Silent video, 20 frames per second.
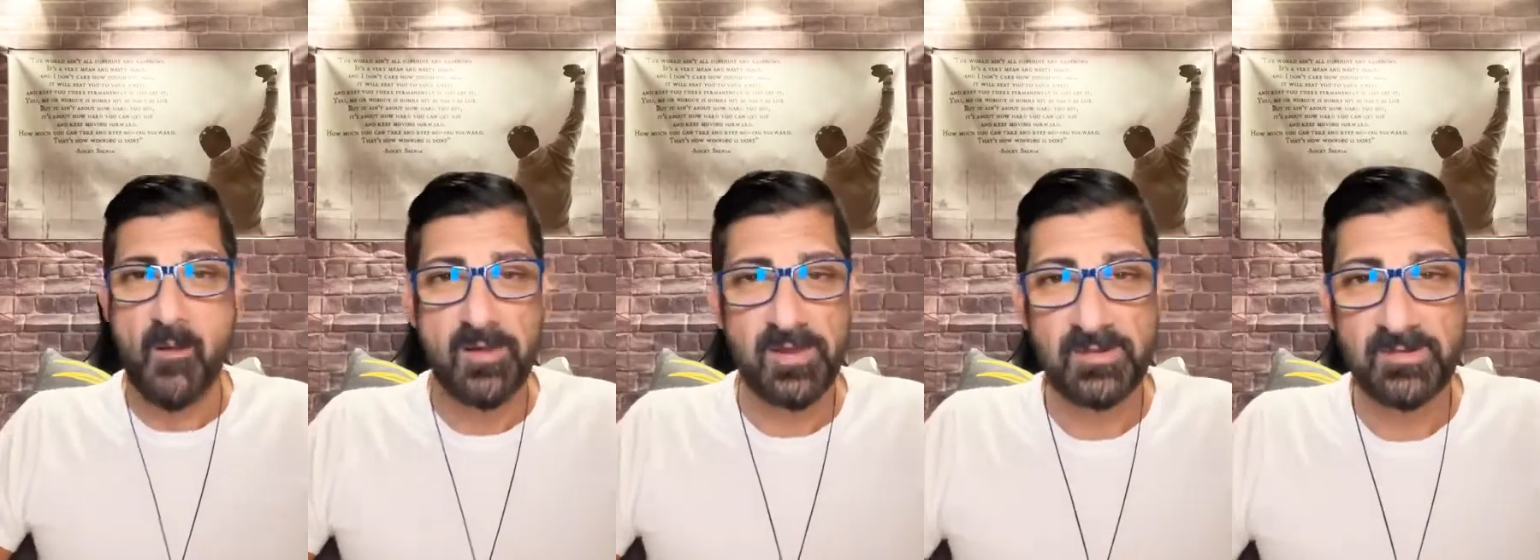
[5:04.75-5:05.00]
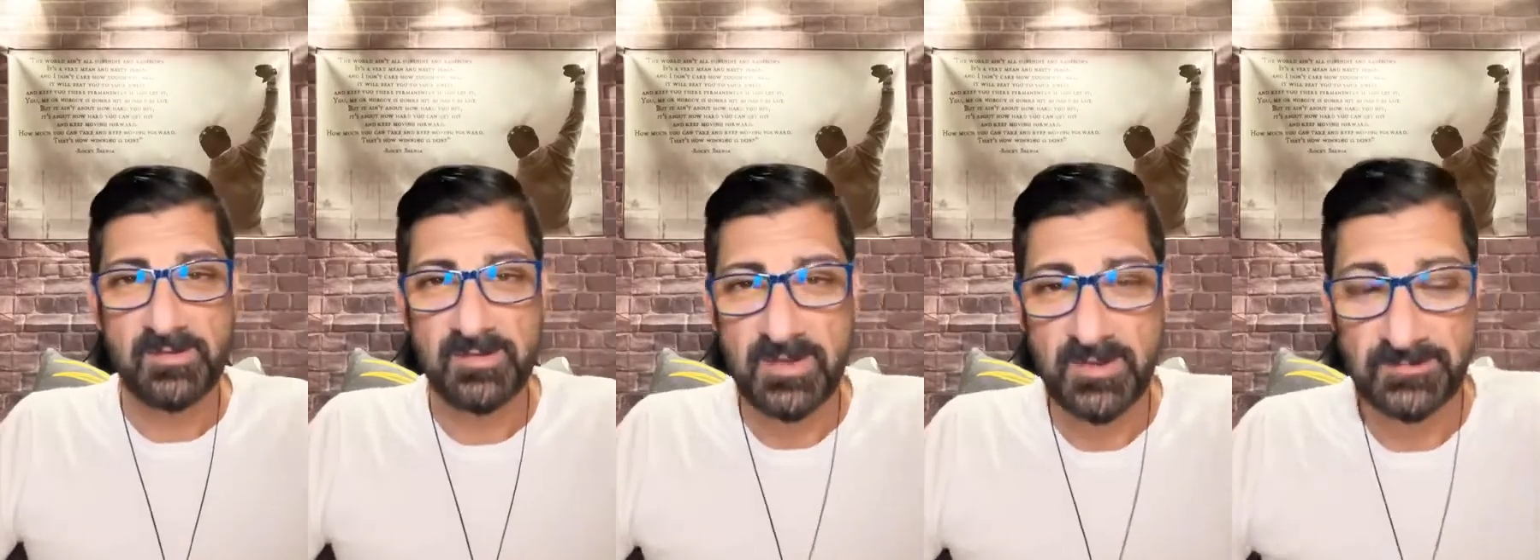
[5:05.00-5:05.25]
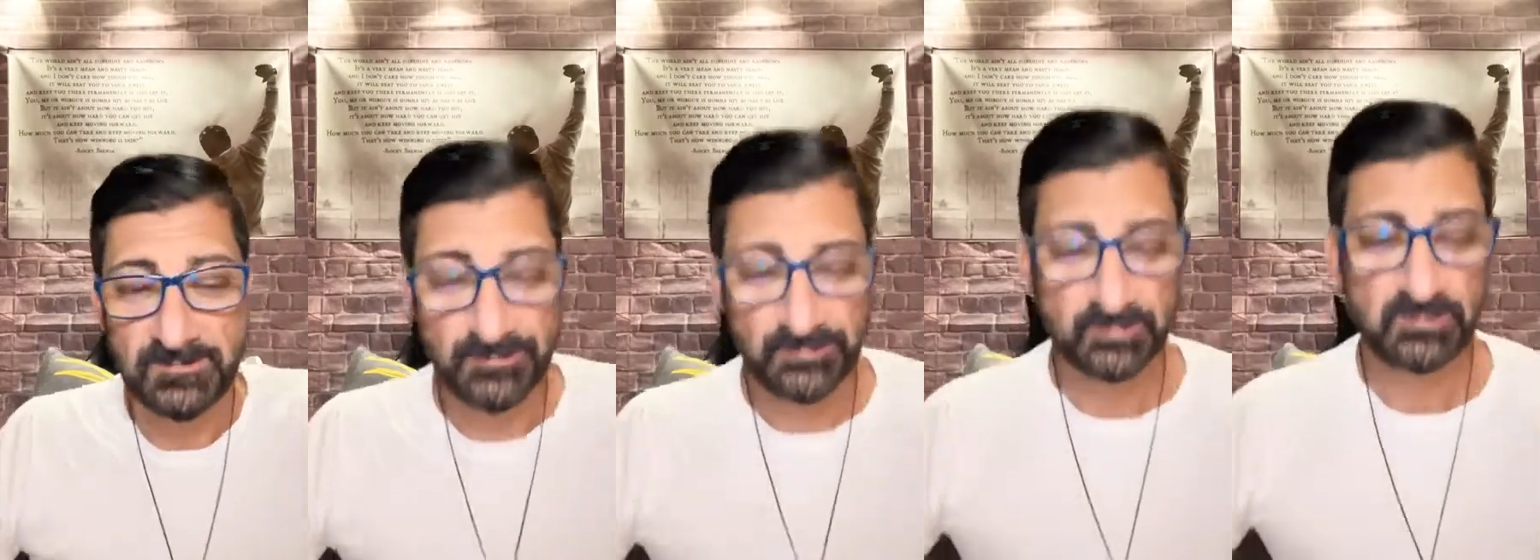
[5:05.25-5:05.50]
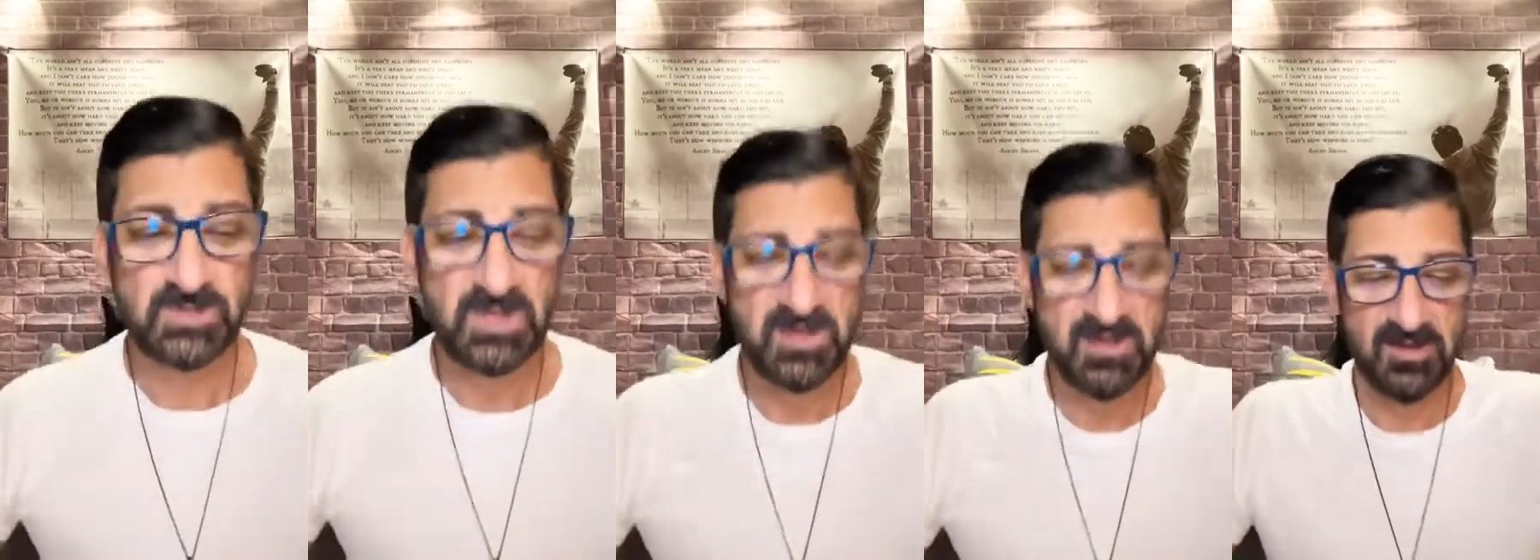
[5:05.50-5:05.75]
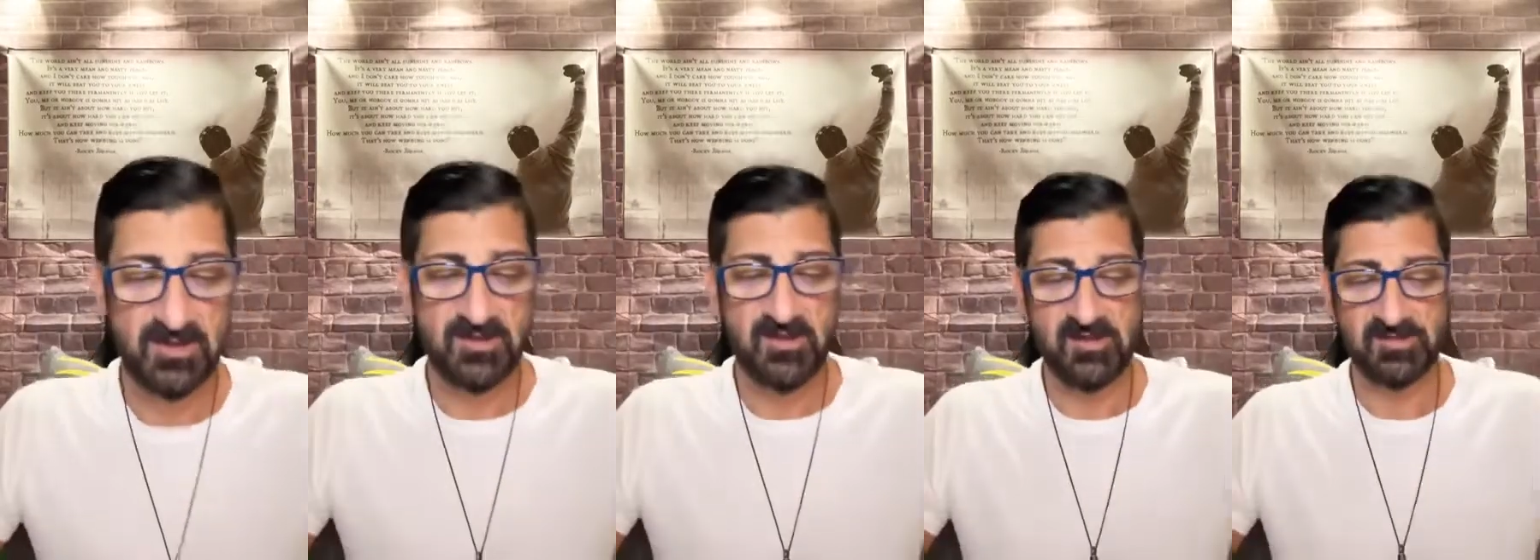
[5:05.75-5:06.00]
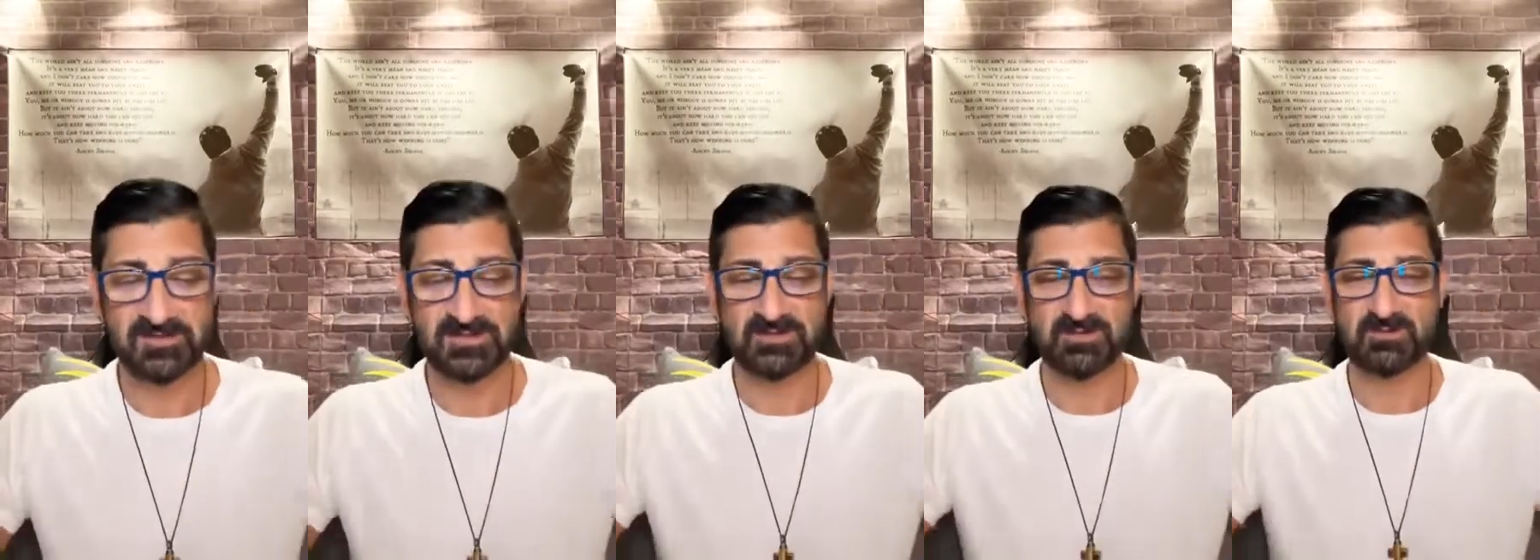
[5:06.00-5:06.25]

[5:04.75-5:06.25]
me know. It would be